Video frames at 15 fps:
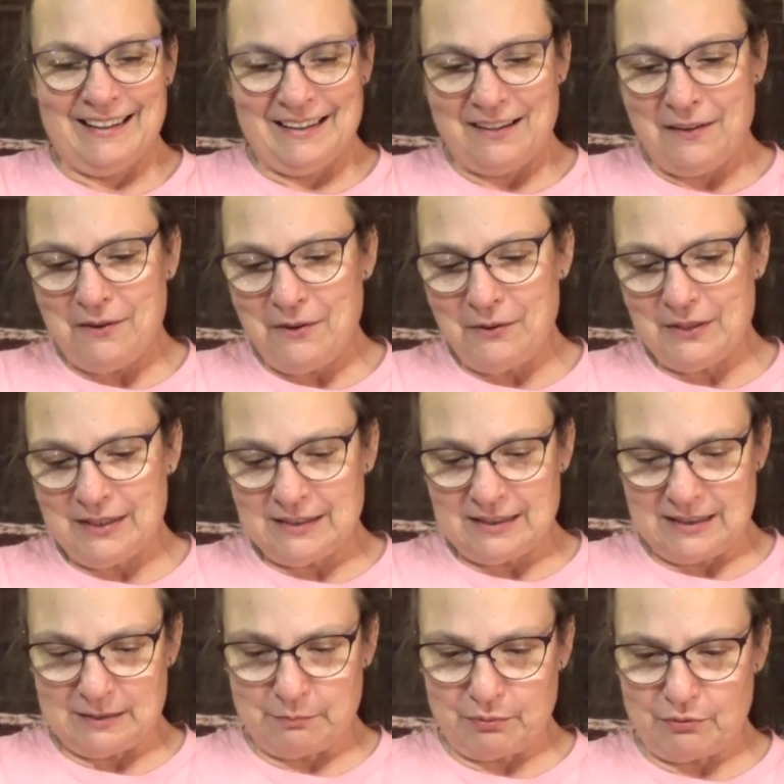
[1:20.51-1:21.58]
Oh, this
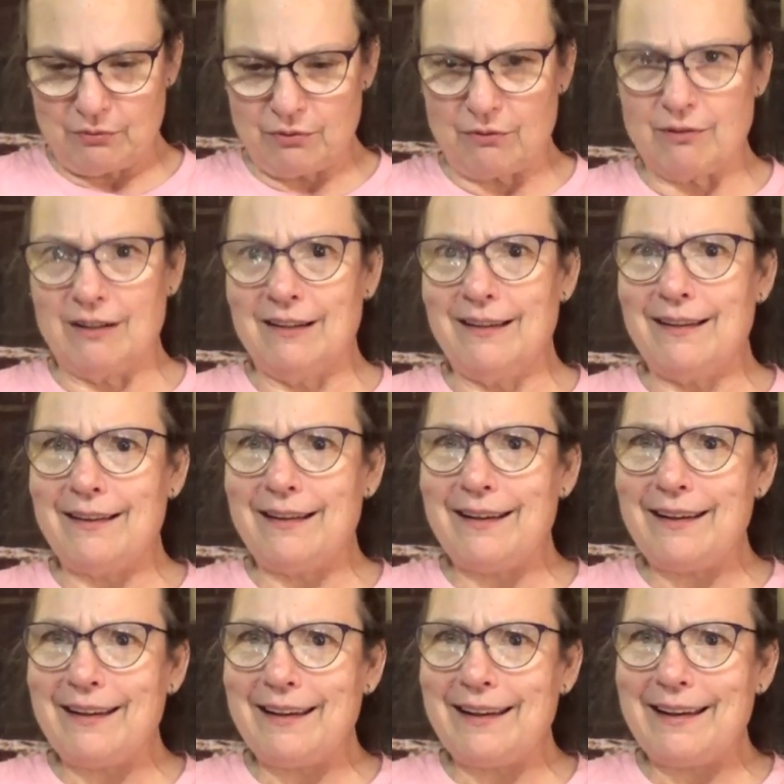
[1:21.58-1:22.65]
is
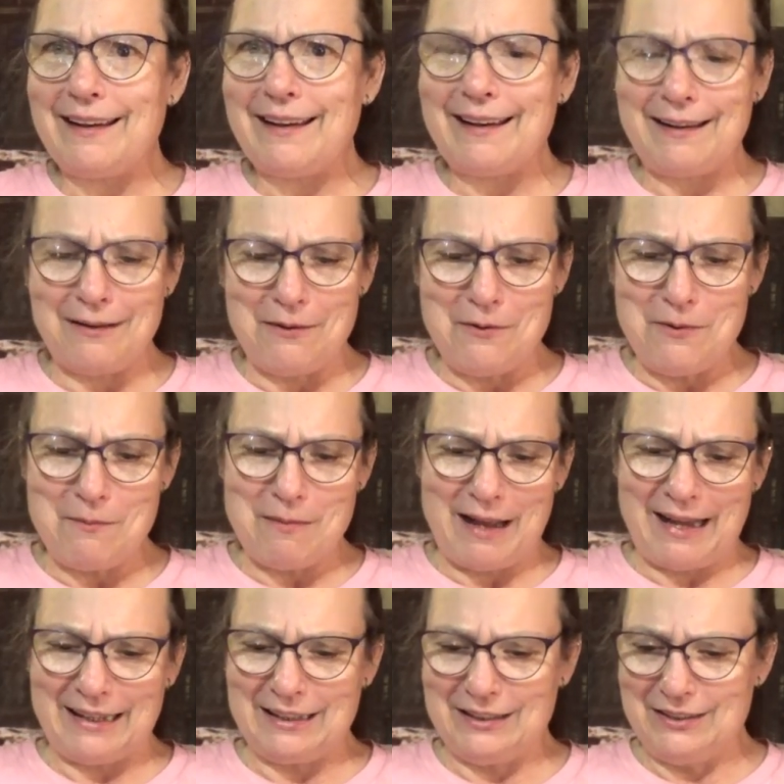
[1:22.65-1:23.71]
pretty. Oh
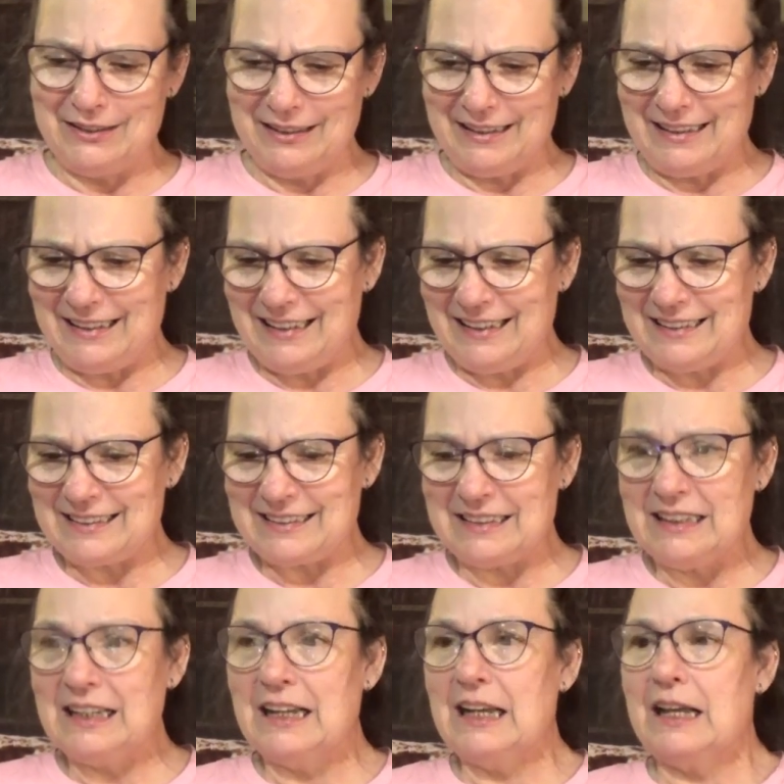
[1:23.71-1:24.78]
my
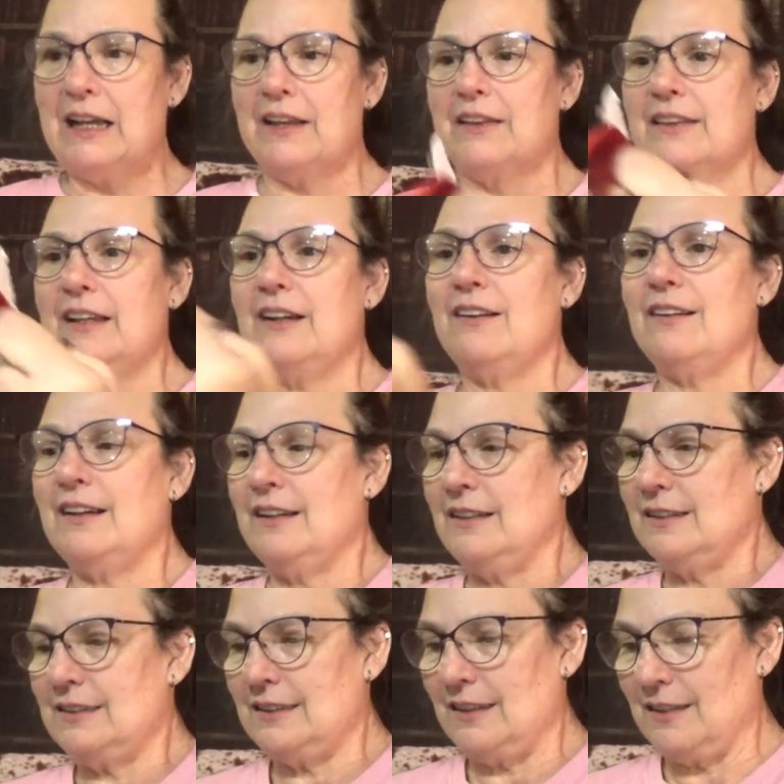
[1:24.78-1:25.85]
goodness. There
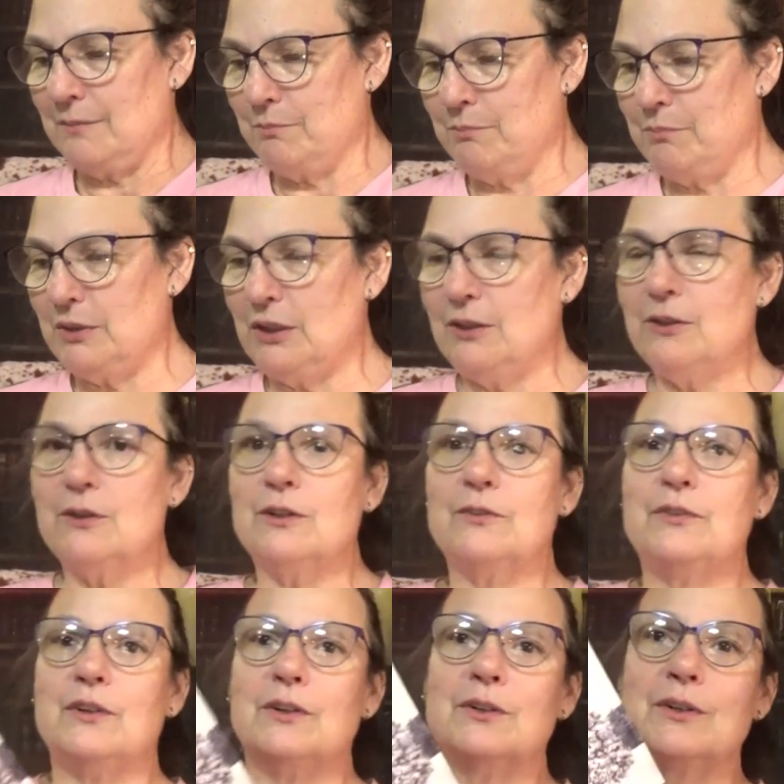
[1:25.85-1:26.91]
is a
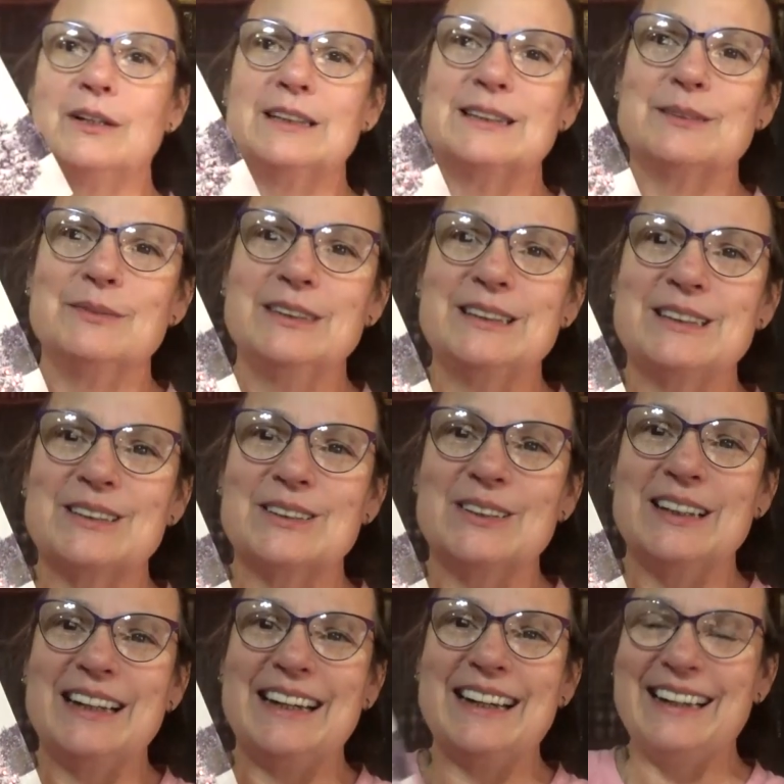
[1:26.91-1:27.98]
beautiful Christmas
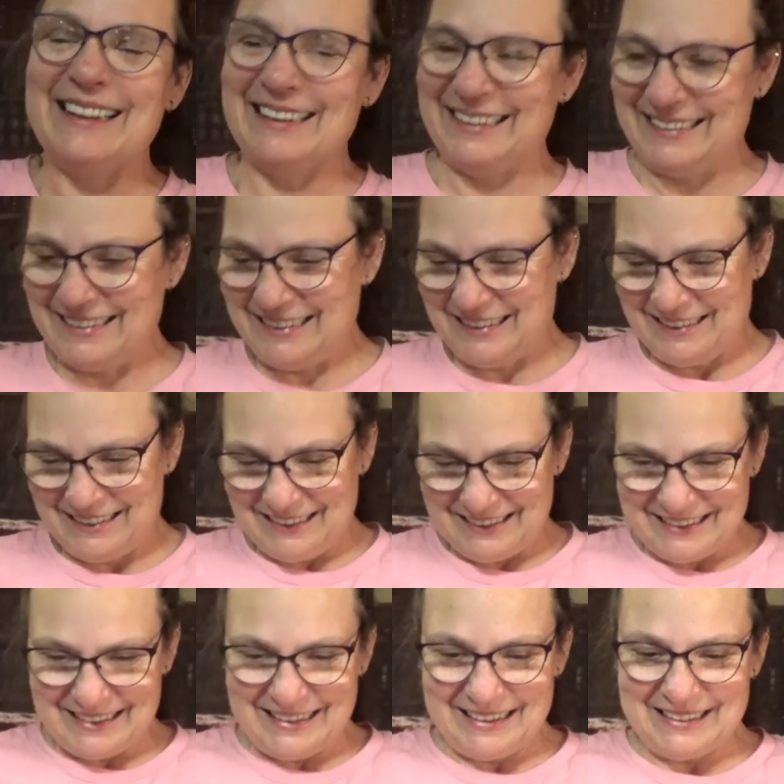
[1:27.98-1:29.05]
tree
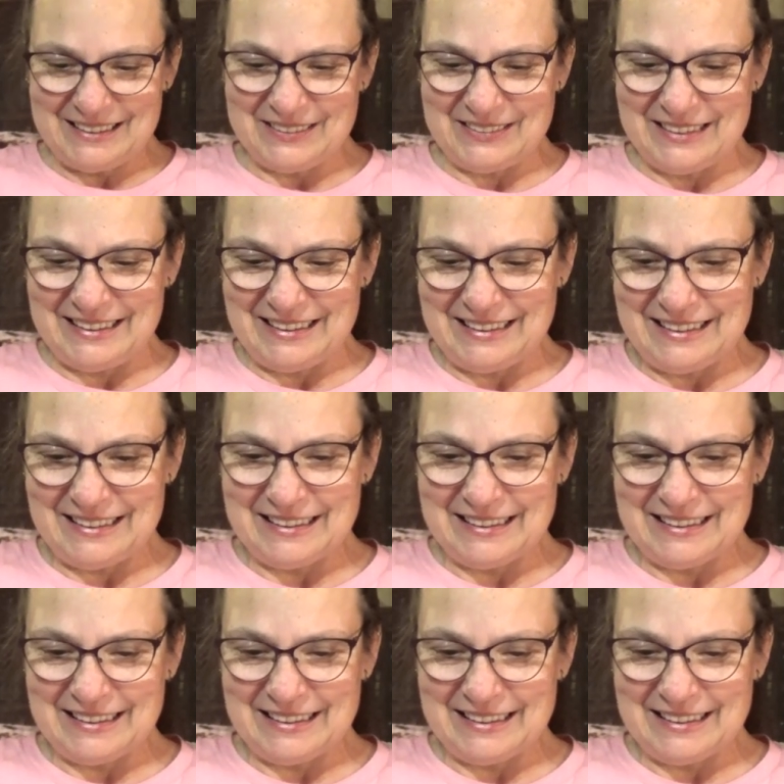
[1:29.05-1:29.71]
on this one.